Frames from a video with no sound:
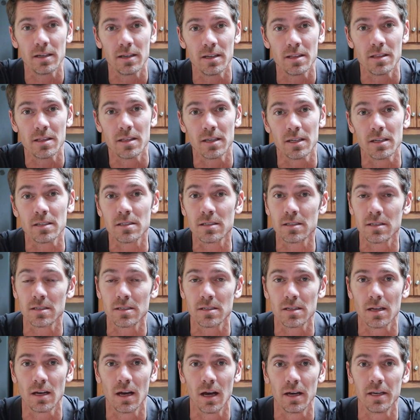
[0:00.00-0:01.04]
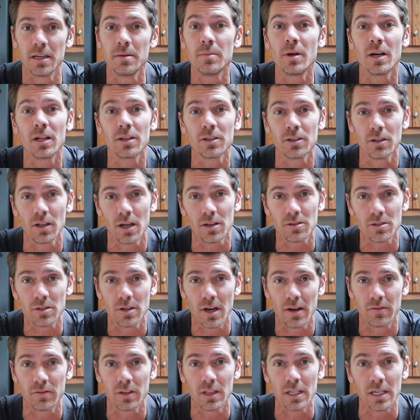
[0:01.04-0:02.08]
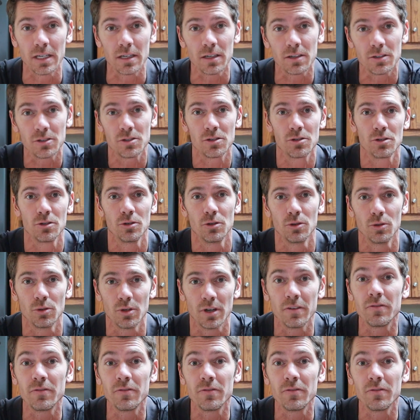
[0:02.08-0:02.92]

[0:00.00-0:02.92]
In this email, you'll also have a link to,